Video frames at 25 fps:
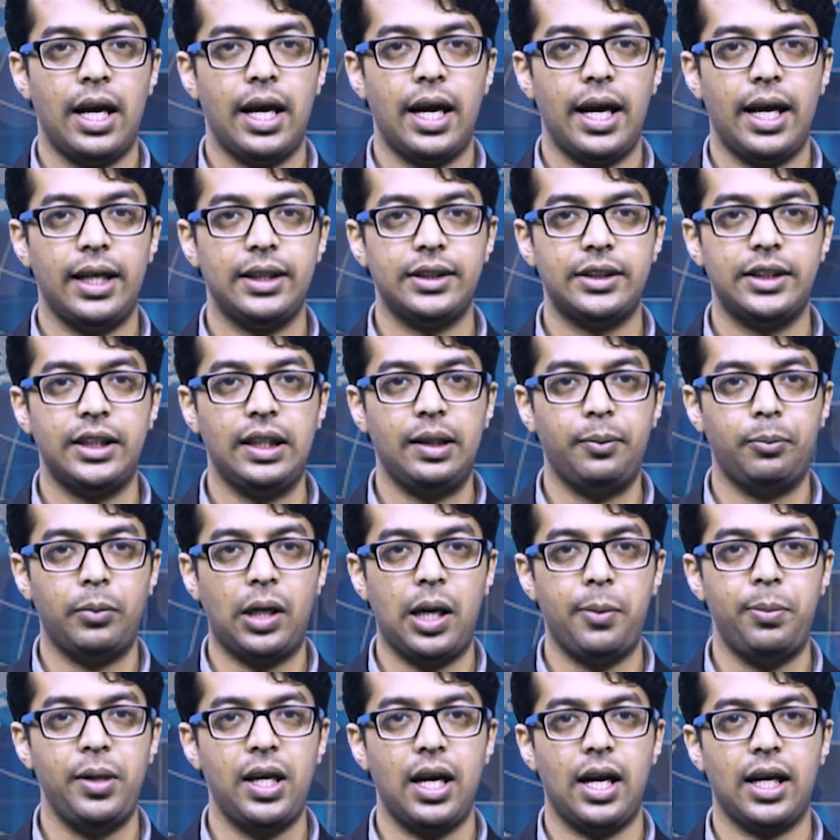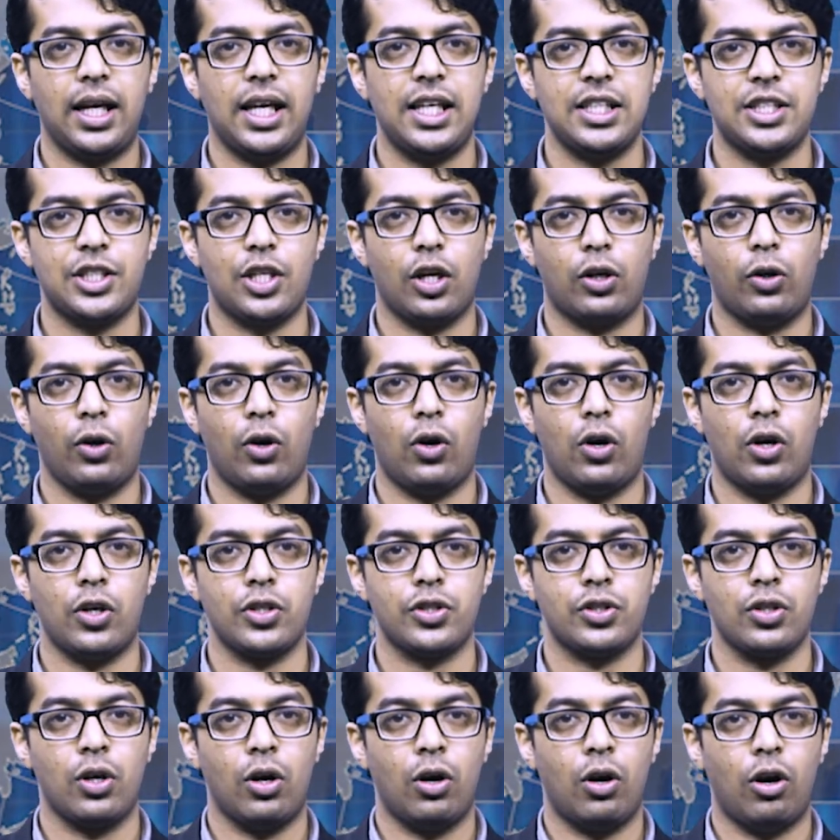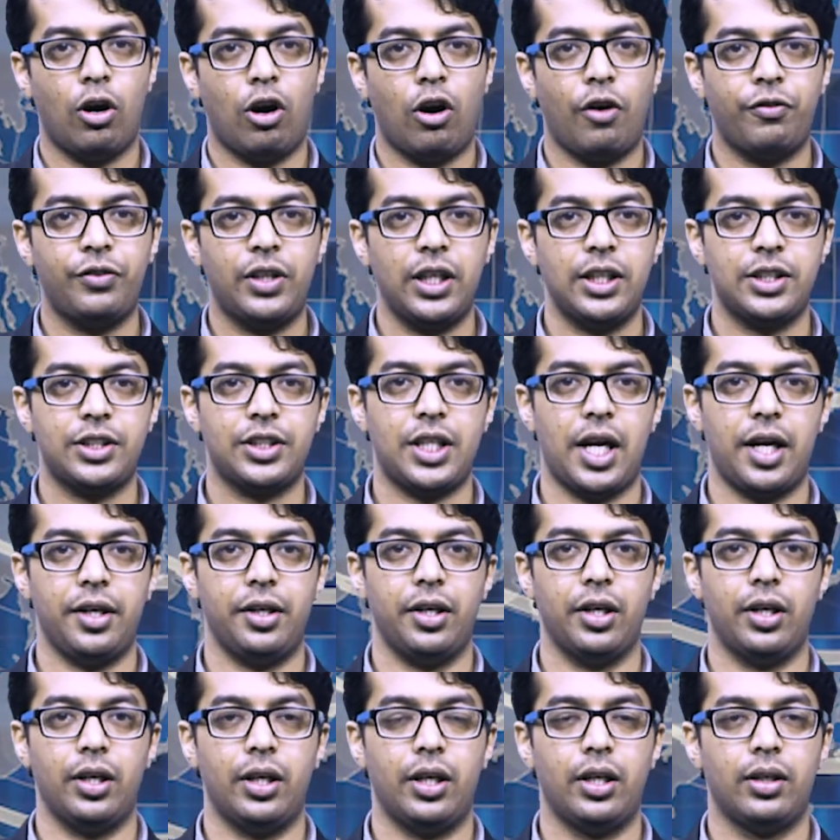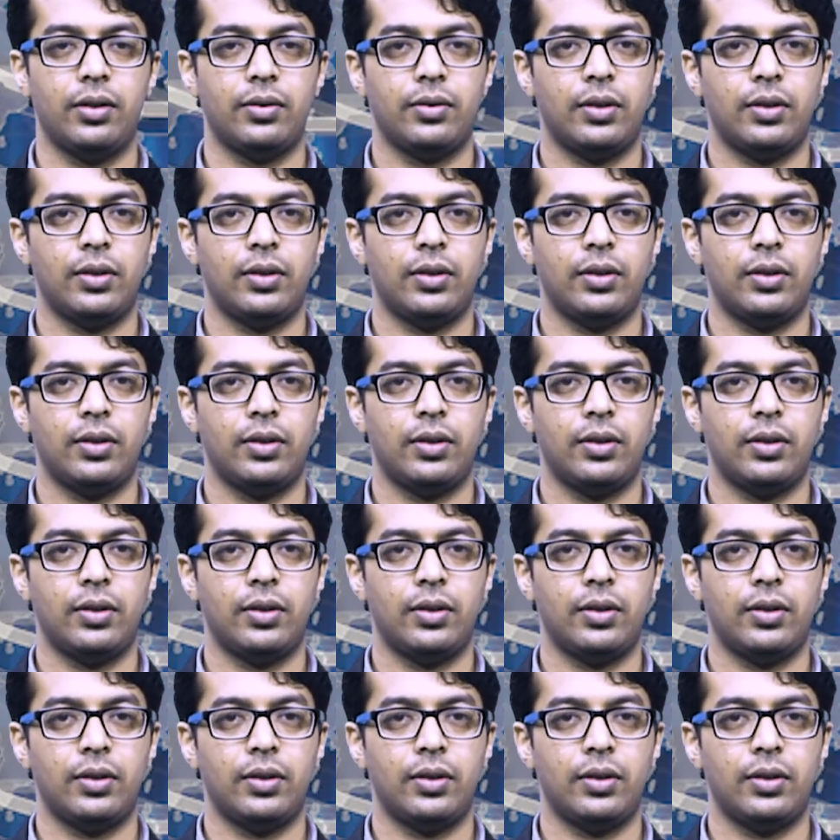NC may be against a clause of the standard,